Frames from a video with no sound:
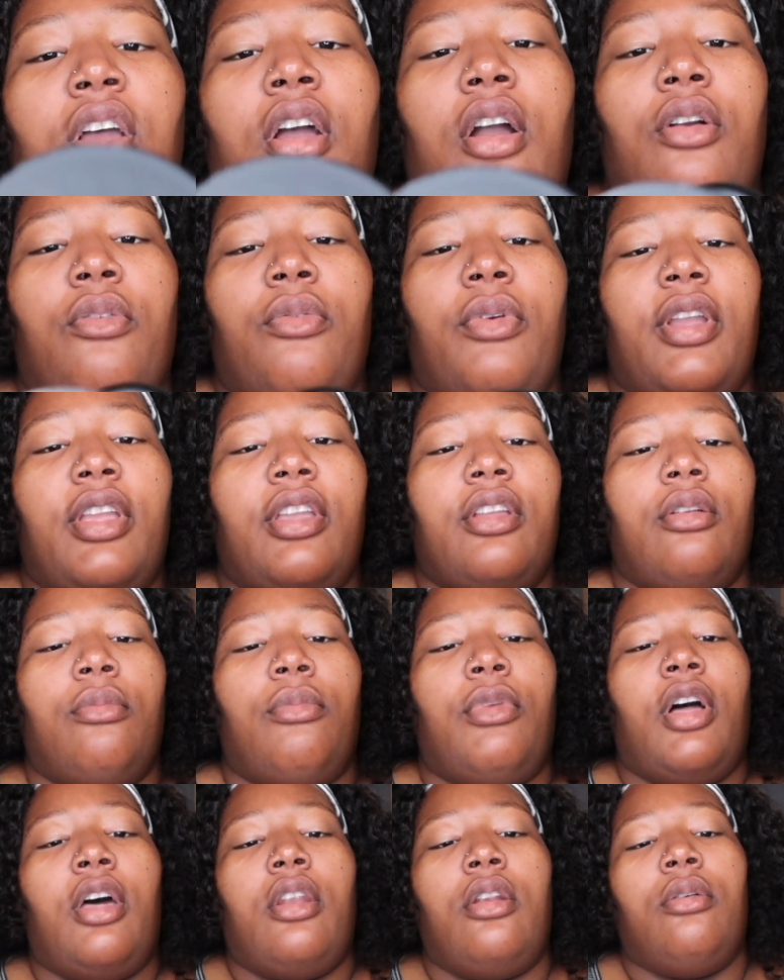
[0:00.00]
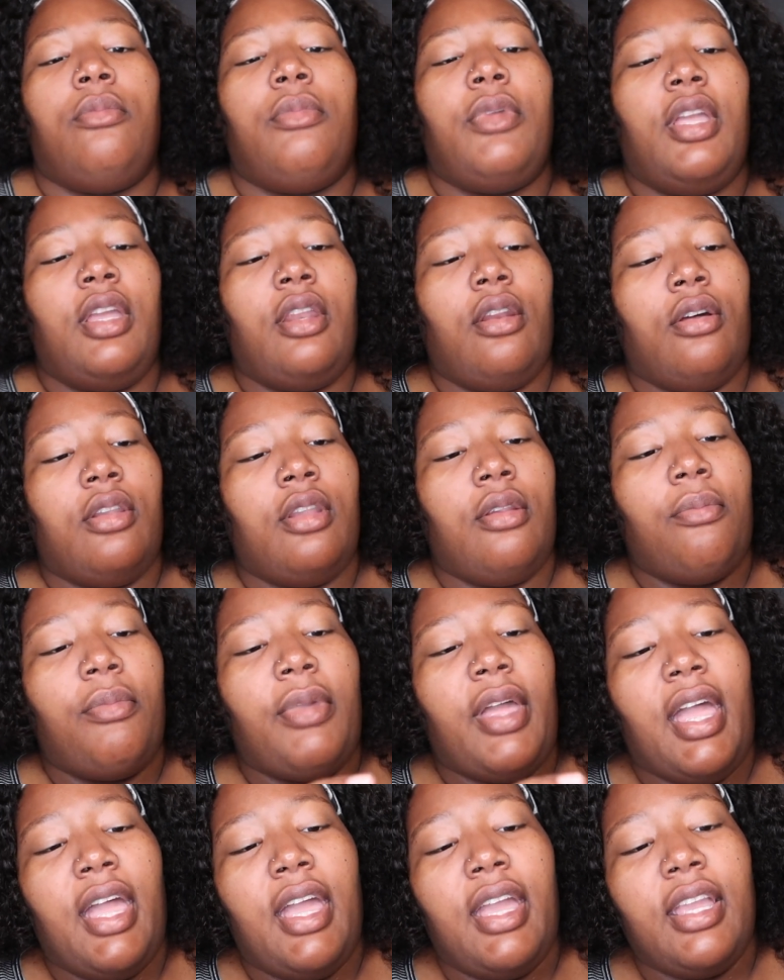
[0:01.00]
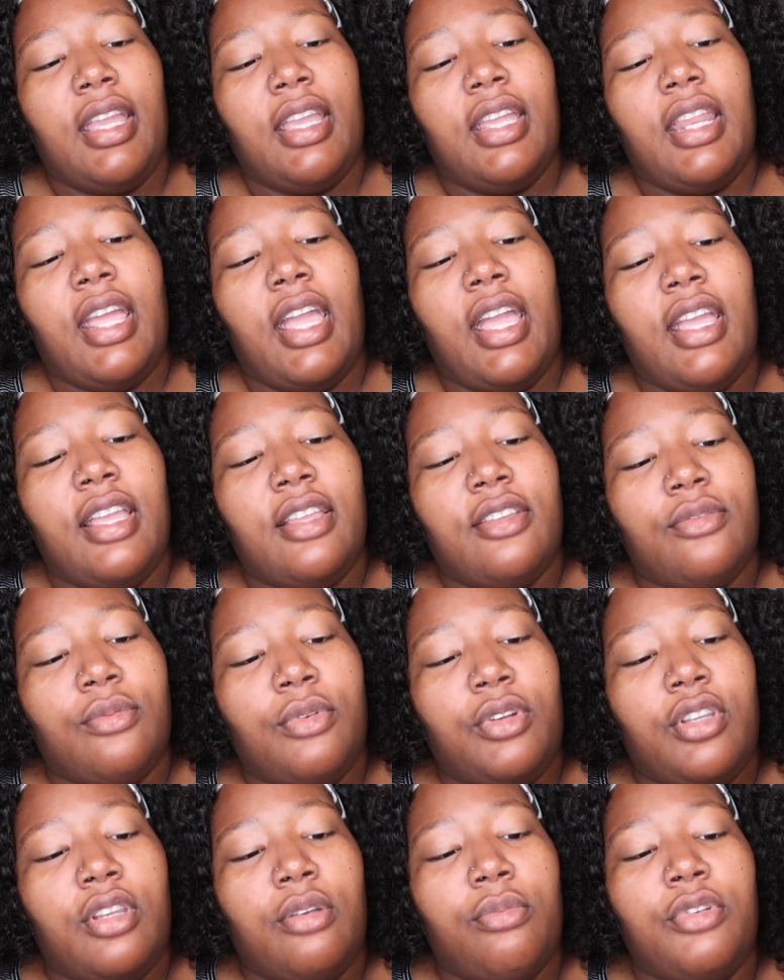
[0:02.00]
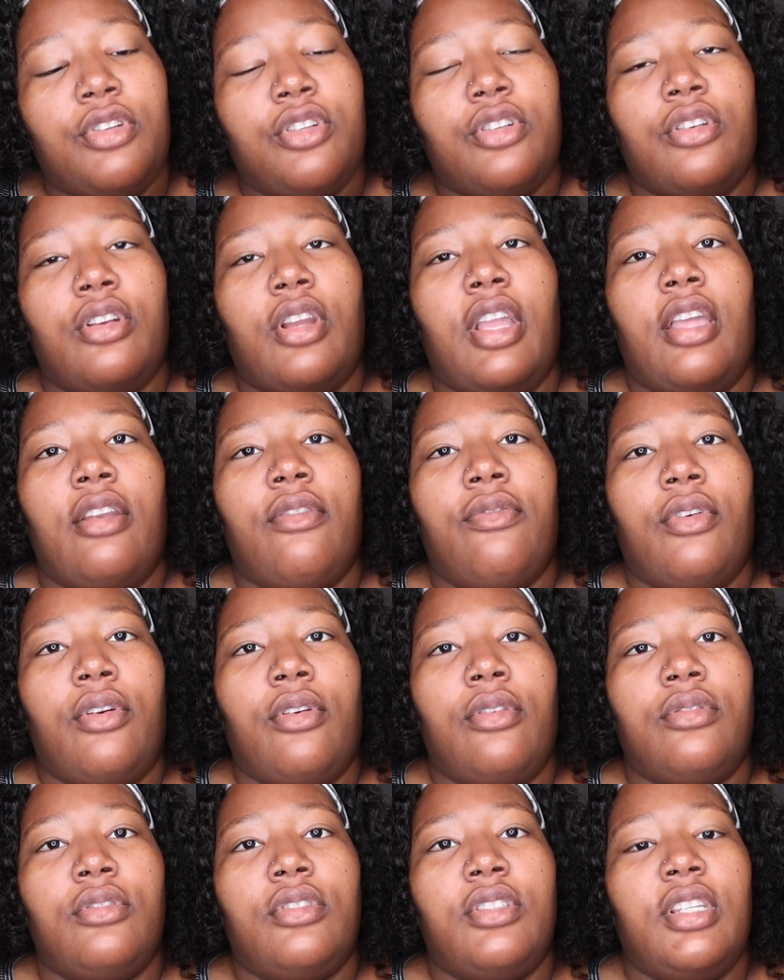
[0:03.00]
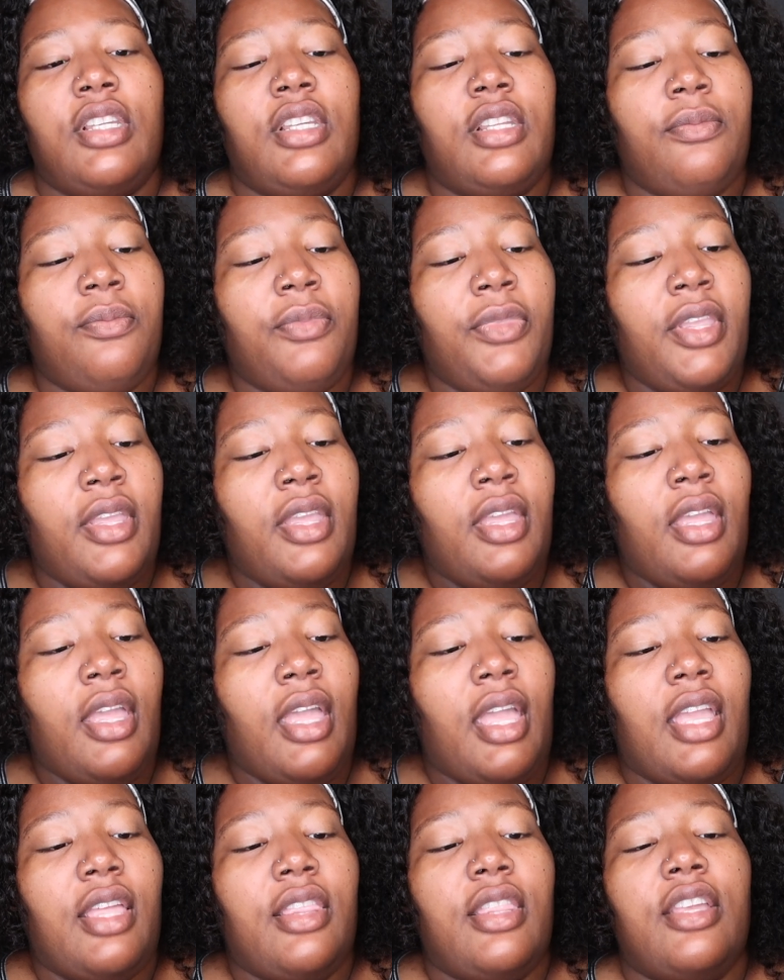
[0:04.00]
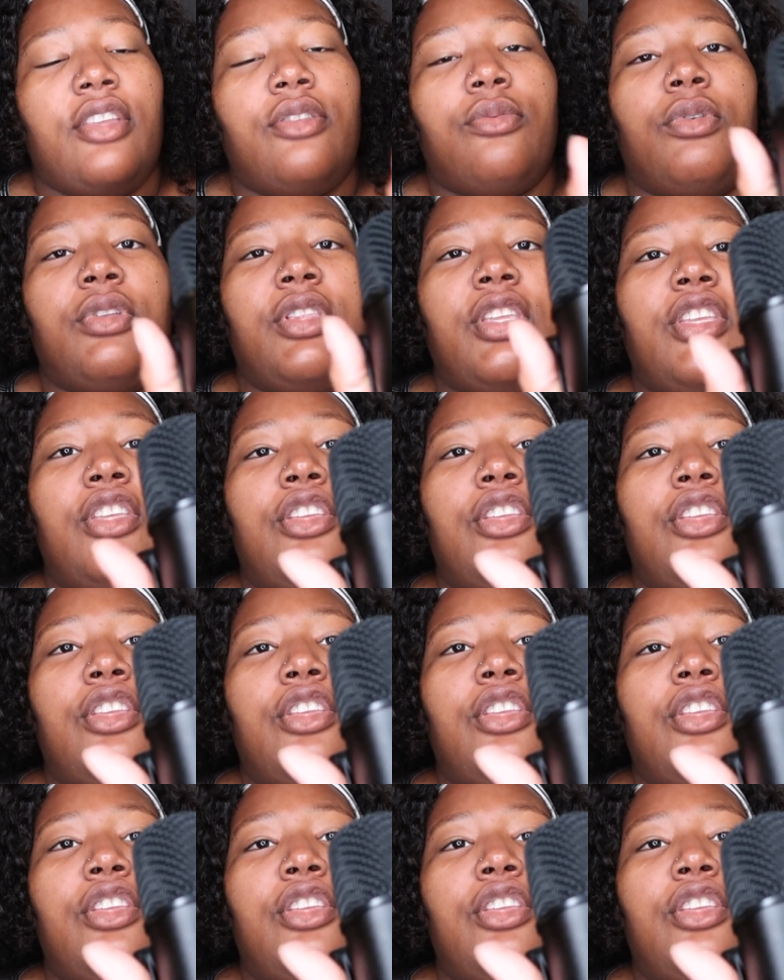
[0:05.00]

a regular bottom, and on the back it has where you can put your headphones in, and that's where the